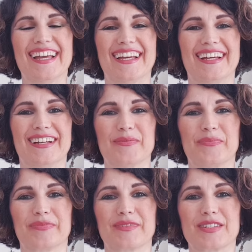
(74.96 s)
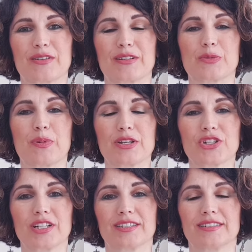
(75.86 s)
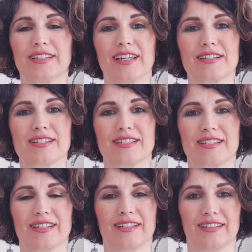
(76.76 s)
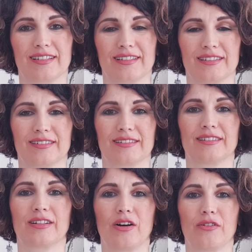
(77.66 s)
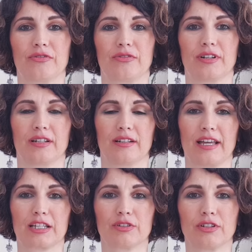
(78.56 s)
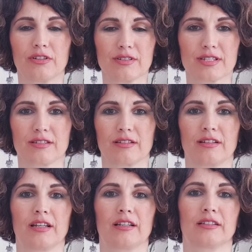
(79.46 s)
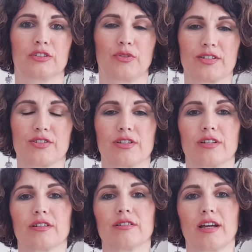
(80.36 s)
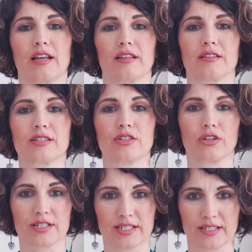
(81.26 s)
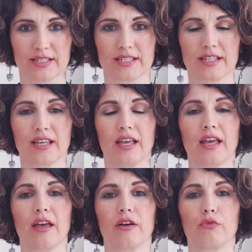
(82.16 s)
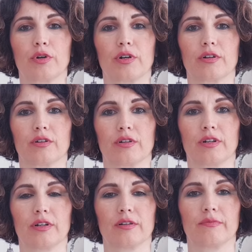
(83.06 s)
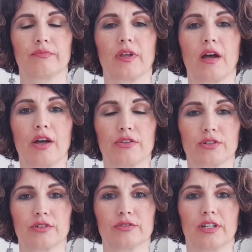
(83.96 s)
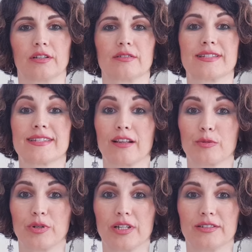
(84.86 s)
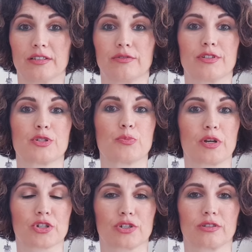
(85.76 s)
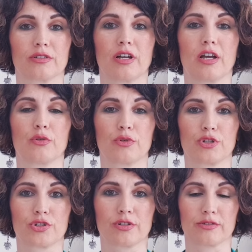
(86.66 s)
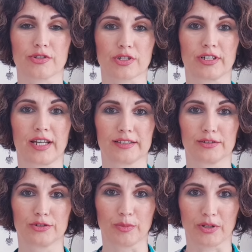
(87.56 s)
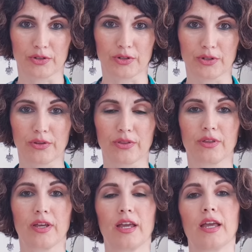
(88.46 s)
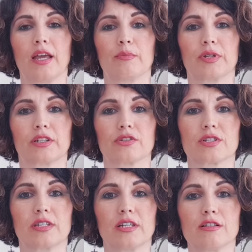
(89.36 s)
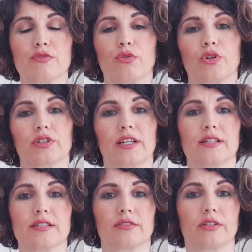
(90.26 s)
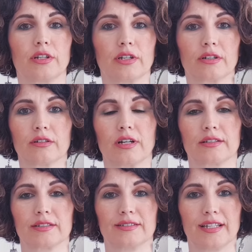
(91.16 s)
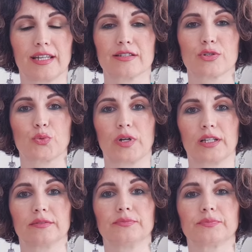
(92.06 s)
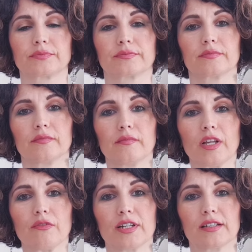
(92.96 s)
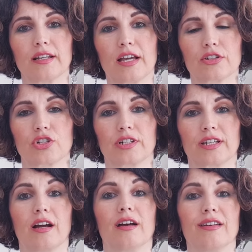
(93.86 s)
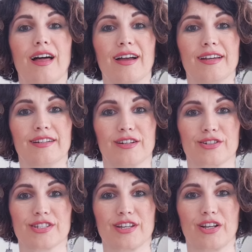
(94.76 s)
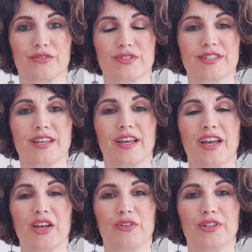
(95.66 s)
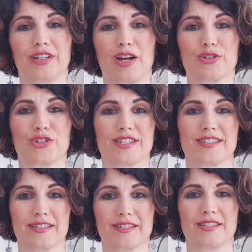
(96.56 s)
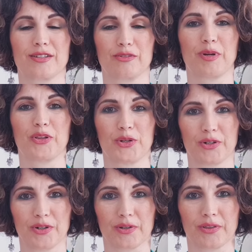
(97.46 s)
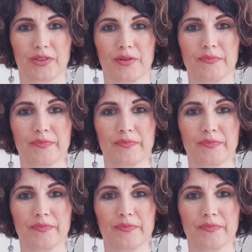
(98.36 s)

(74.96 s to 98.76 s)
So especially the days of equinox, twice a year, and solstice were honored and celebrated with special rituals connected to Mother Earth, because these 4 days in the year are the days when we can actually align ourselves with the consciousness of Mother Earth,